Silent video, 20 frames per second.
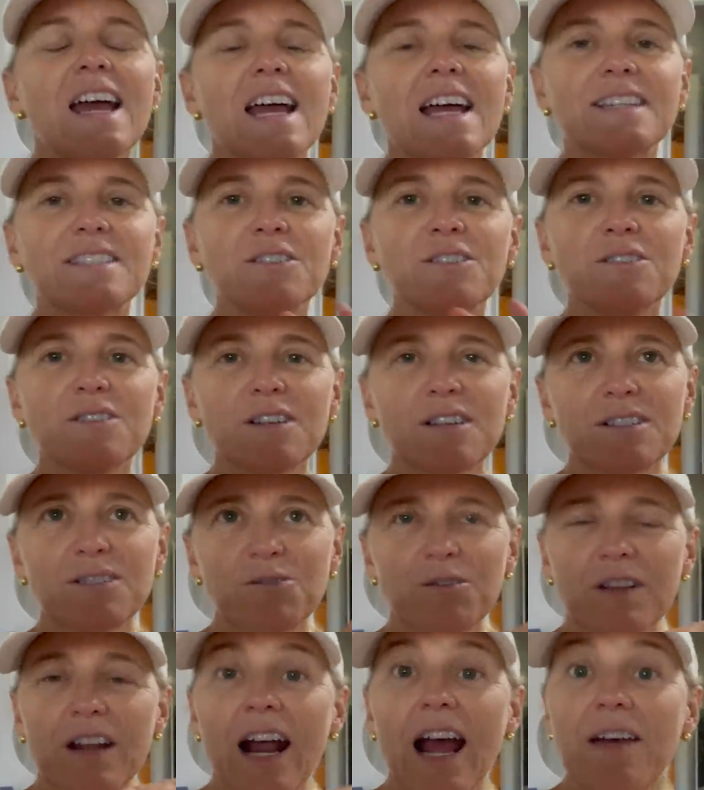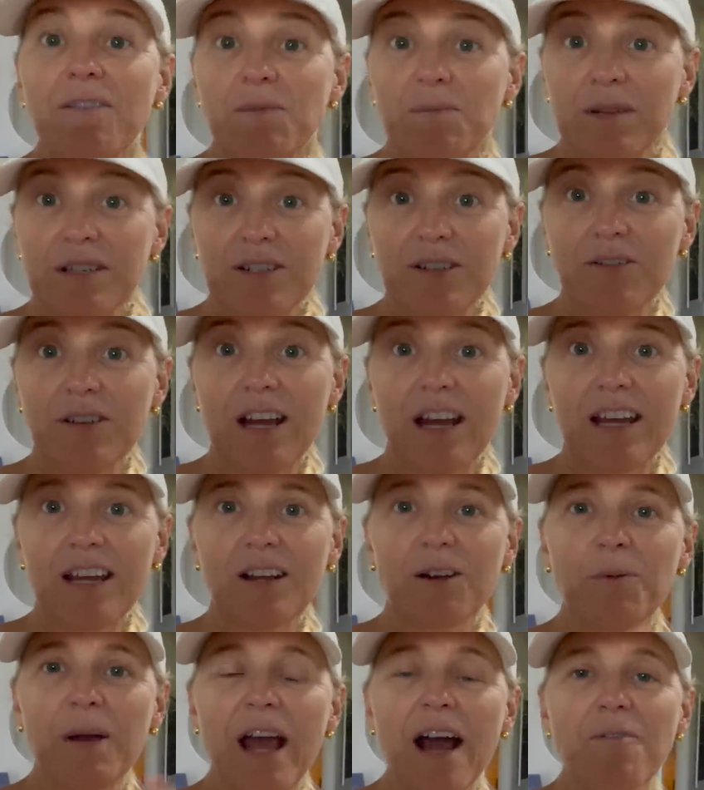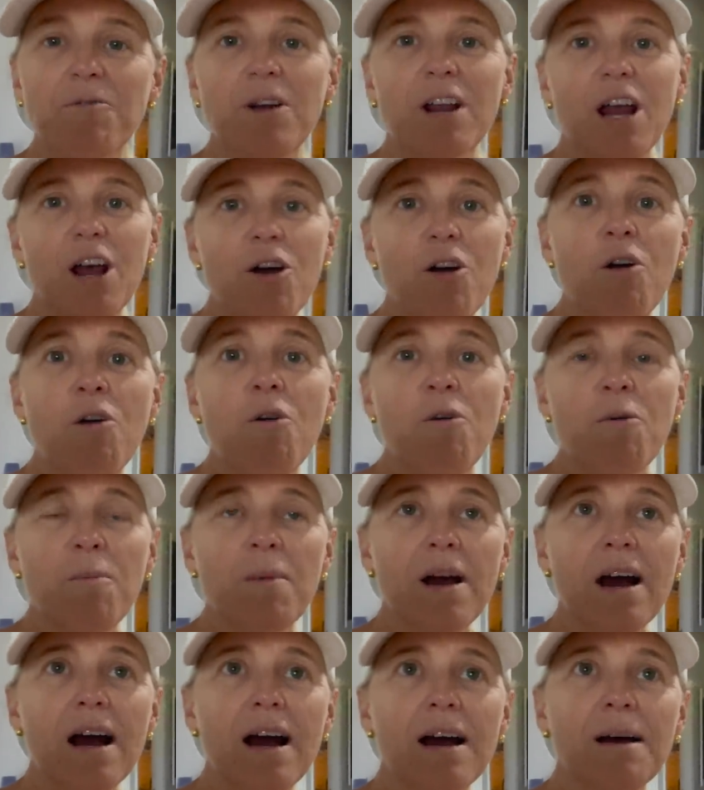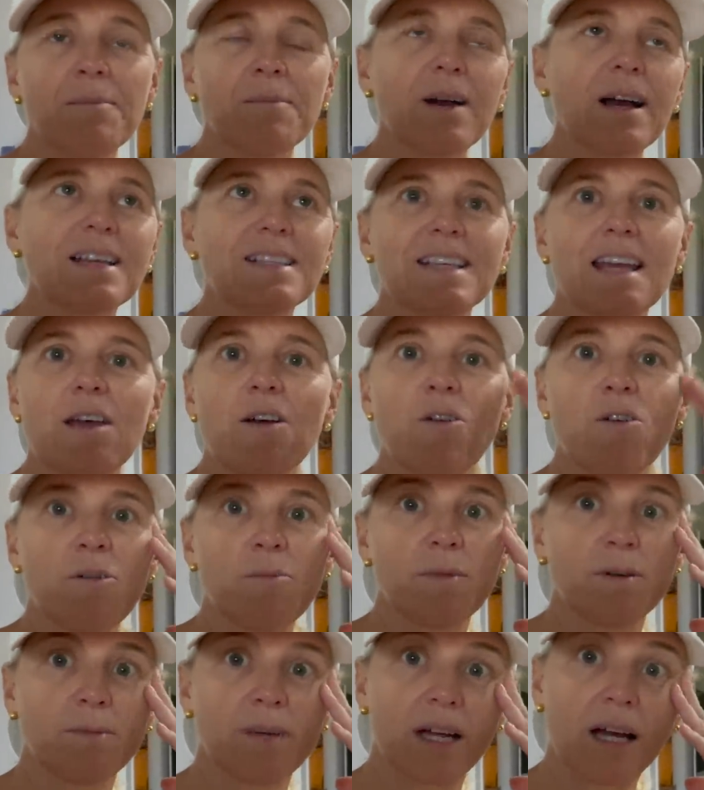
It's a store that I haven't been to yet here. We have one at home. I say home. Oh my